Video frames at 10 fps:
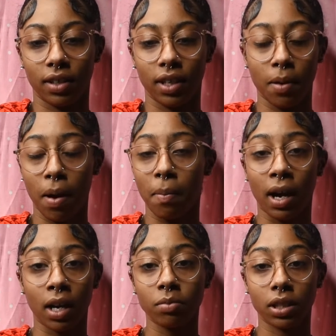In my
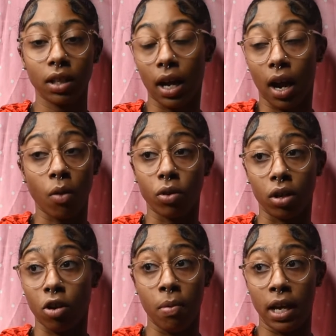mind, I'm still like, I want to
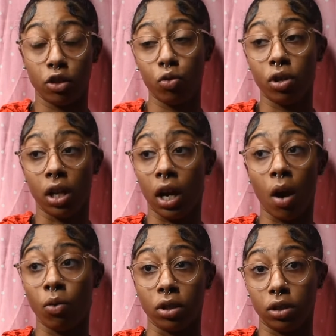go back to it. Like, I
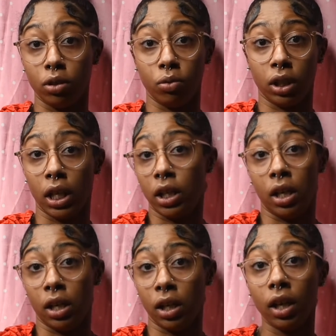want to see what they
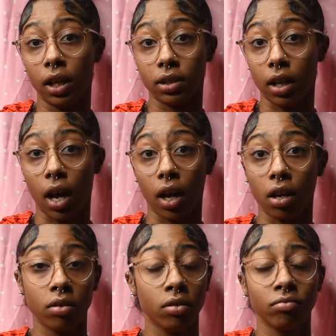did next. Like,
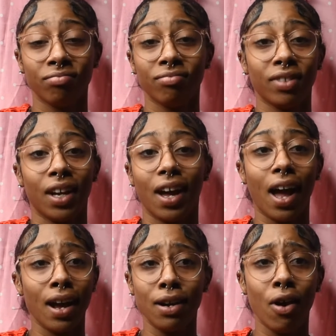
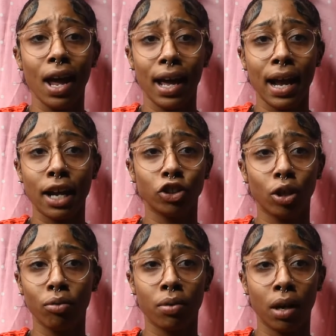I know I had gotten in
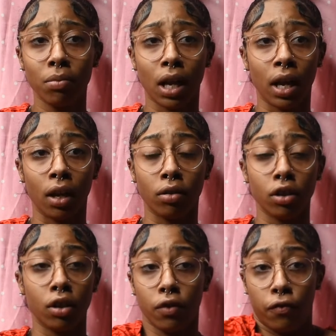trouble, but I'm like,
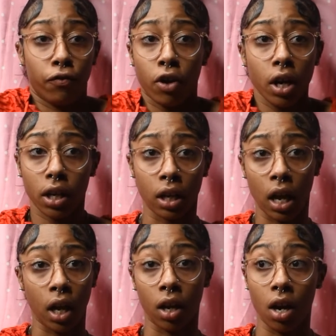fuck it.
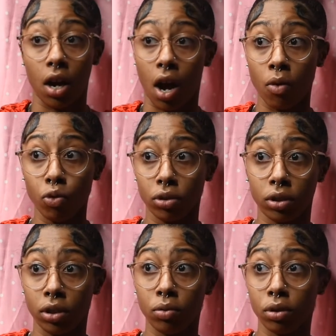Like, I want to
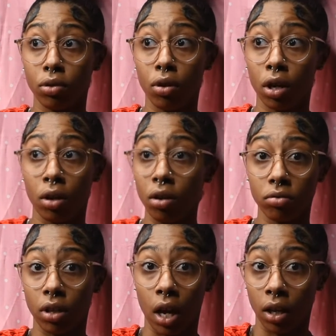see what's going
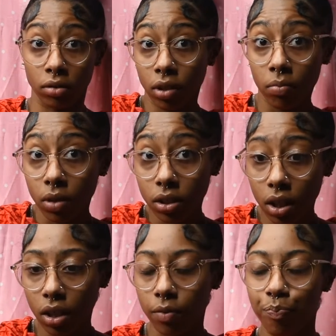on. Like, let me
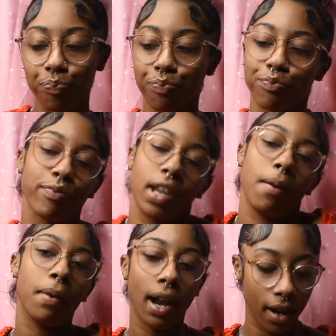see.
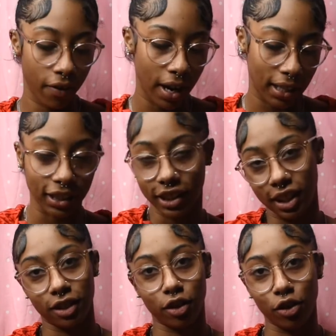But I never got the
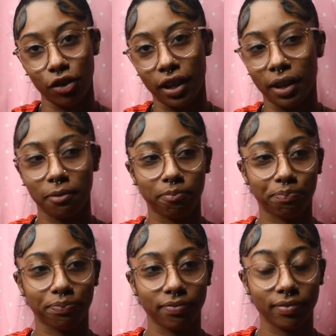chance to do that
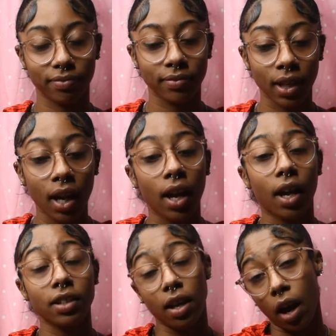
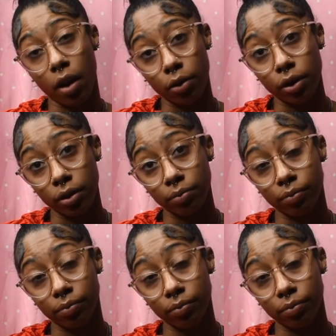until I got older.